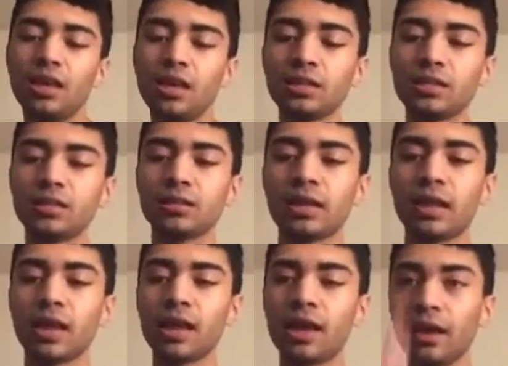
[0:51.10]
It's
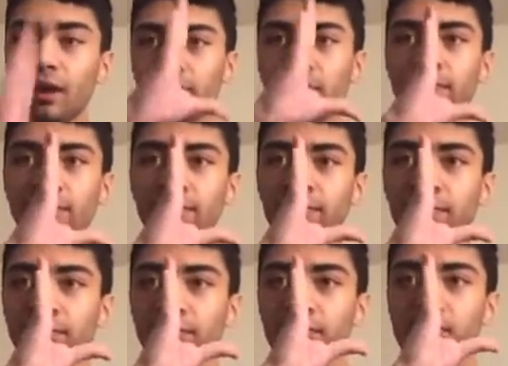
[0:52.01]
half
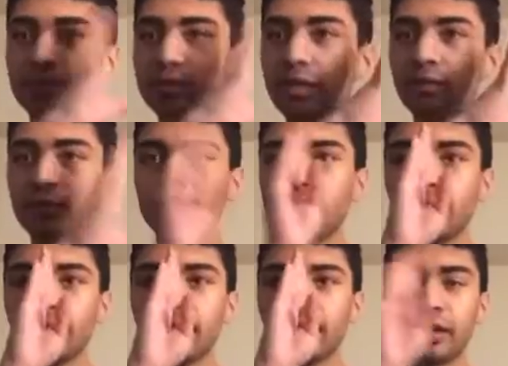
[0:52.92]

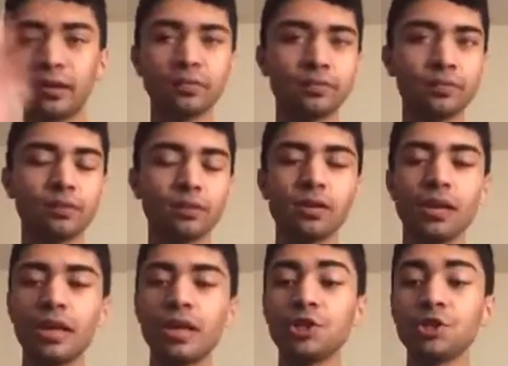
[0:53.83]
devil, half
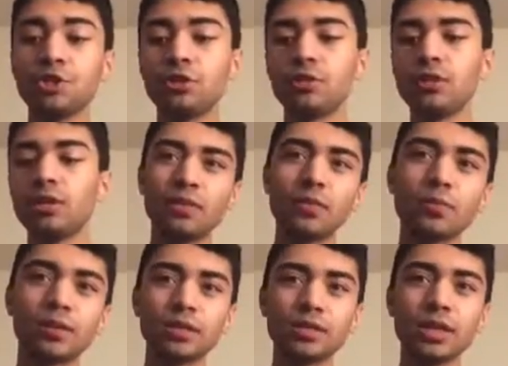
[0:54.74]
angel. If you
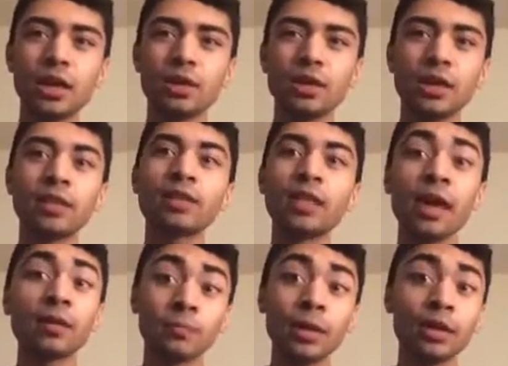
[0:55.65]
want to see how to get
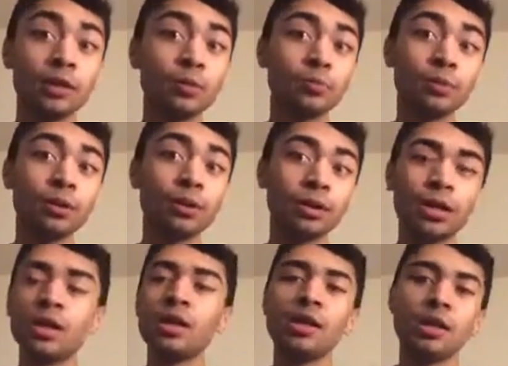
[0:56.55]
that makeup look,
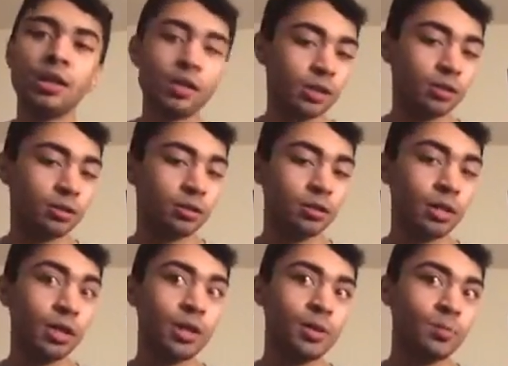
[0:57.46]

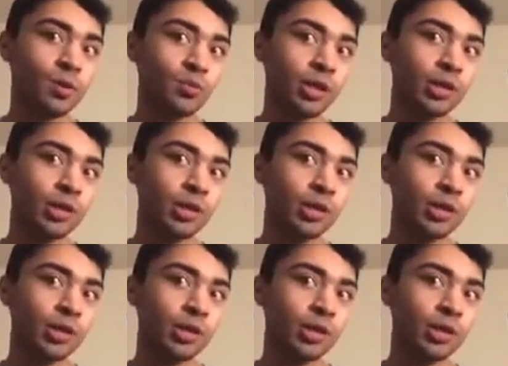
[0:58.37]
and keep on